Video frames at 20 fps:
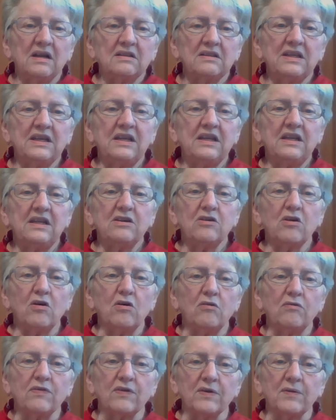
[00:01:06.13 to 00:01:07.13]
Leaning
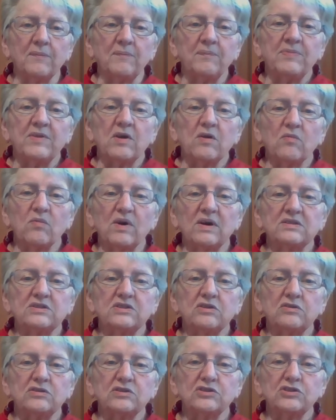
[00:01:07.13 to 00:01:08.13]
over,
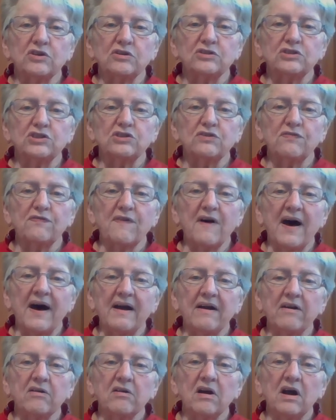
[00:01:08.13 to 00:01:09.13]
Russell searched
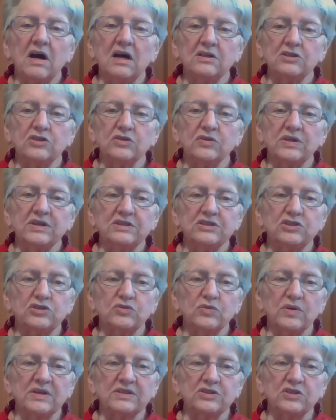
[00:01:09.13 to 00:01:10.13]
far under his
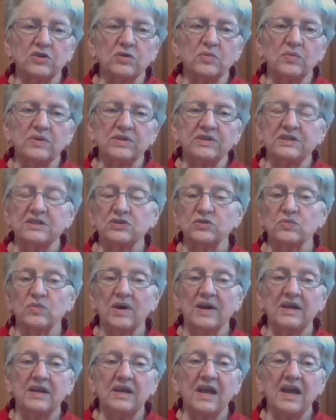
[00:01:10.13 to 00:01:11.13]
dresser with his
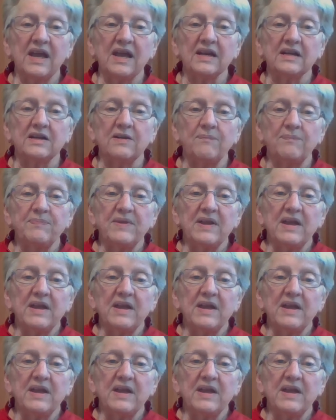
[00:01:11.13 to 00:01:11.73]
right hand.